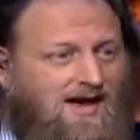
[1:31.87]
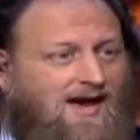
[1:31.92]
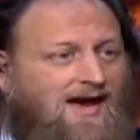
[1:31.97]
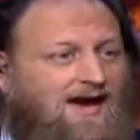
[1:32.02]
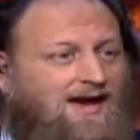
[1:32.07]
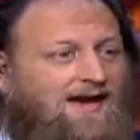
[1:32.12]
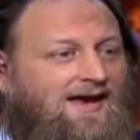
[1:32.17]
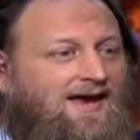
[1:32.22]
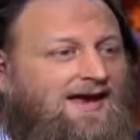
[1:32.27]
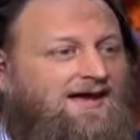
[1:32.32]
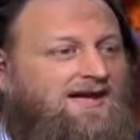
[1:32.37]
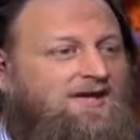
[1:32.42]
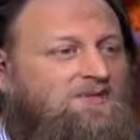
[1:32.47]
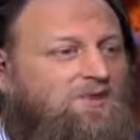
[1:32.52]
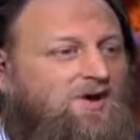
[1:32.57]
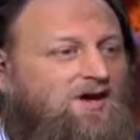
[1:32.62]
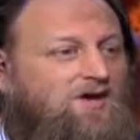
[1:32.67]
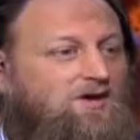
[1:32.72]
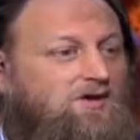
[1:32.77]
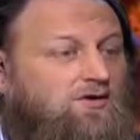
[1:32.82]
And
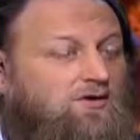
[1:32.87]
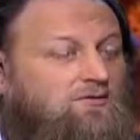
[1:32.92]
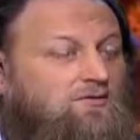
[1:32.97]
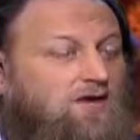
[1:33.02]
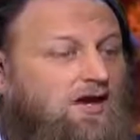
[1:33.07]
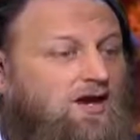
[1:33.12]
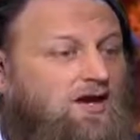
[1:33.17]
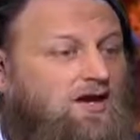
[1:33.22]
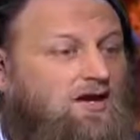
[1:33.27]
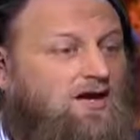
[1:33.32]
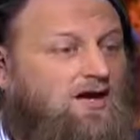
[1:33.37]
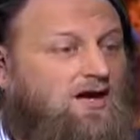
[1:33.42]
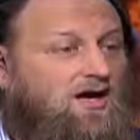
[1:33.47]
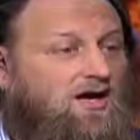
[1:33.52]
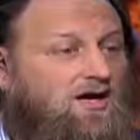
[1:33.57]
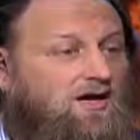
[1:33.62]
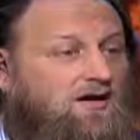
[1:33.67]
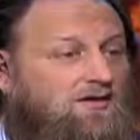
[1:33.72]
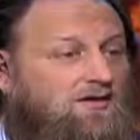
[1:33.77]
anybody whom Allah